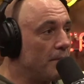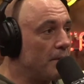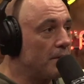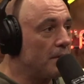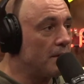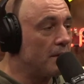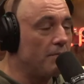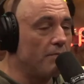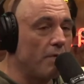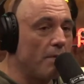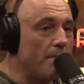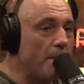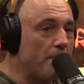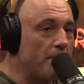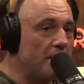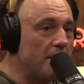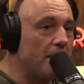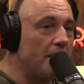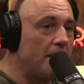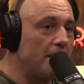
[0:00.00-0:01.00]
the, remember
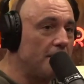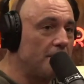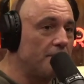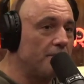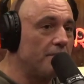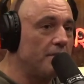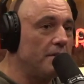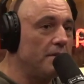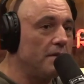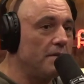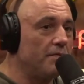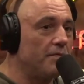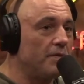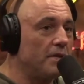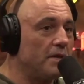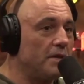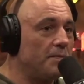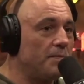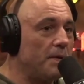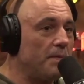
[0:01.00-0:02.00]
the history of what
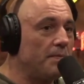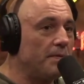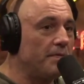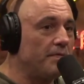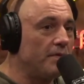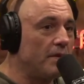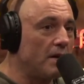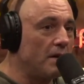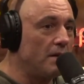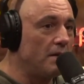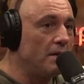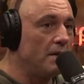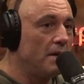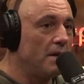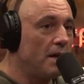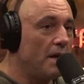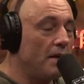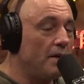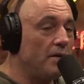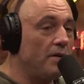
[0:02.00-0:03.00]
these people have done,
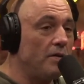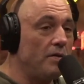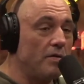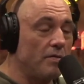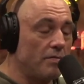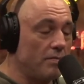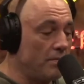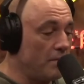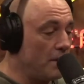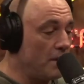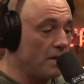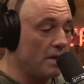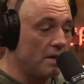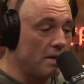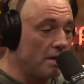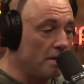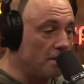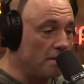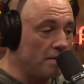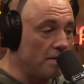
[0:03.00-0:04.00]
and you don't
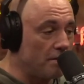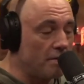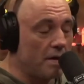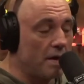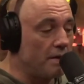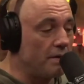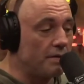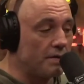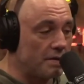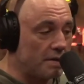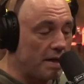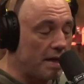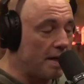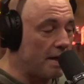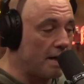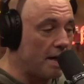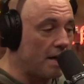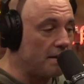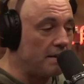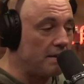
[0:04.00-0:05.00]
clearly don't
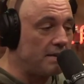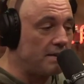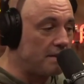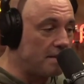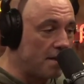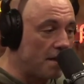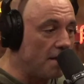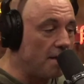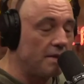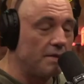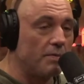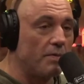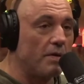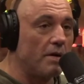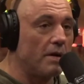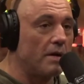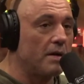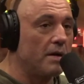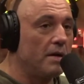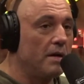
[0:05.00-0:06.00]
understand how these studies
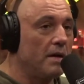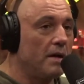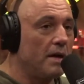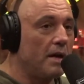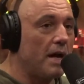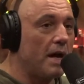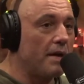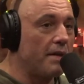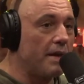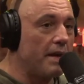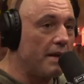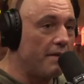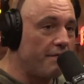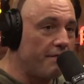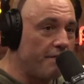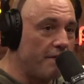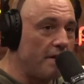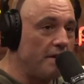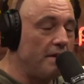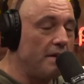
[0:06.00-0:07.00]
work and how they get
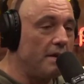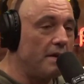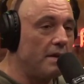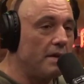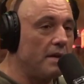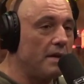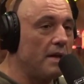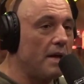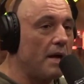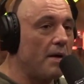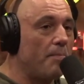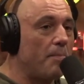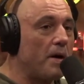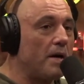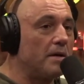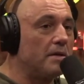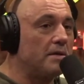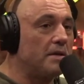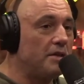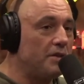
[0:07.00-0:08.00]
funded and how
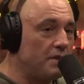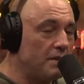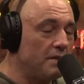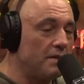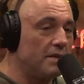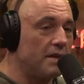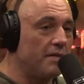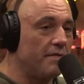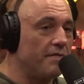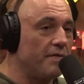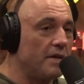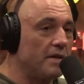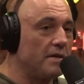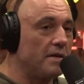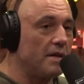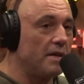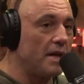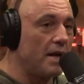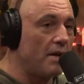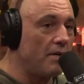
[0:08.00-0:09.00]
politicians get
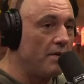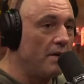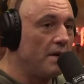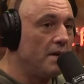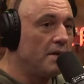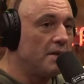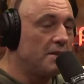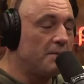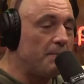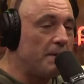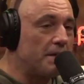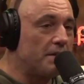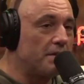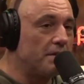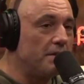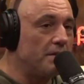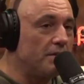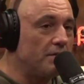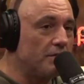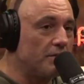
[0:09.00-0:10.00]
funded and how special
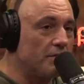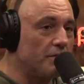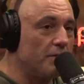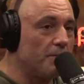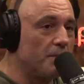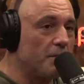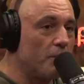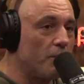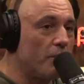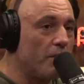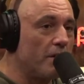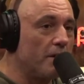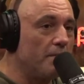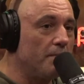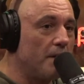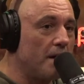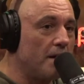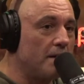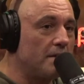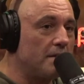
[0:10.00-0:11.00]
interest groups are working
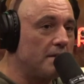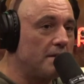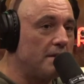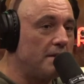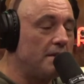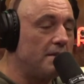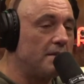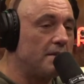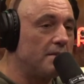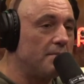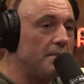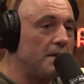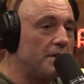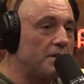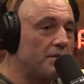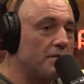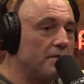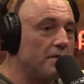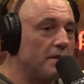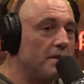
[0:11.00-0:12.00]
behind the scenes to make
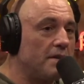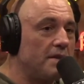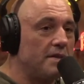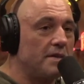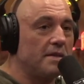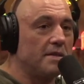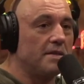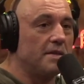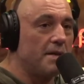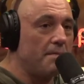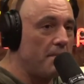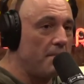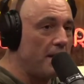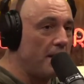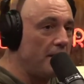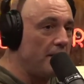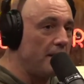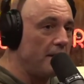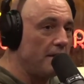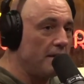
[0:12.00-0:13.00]
sure that these things get
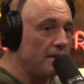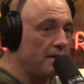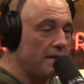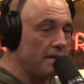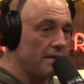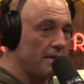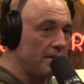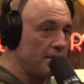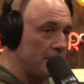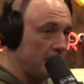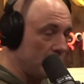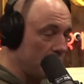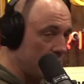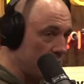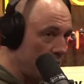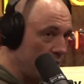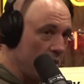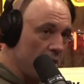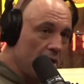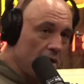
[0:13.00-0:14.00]
mandated. Like this is
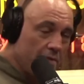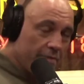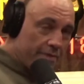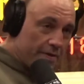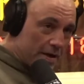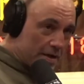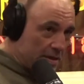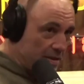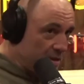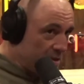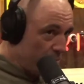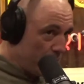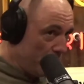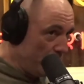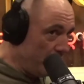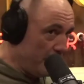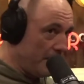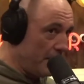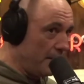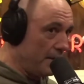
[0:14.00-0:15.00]
fucking spooky.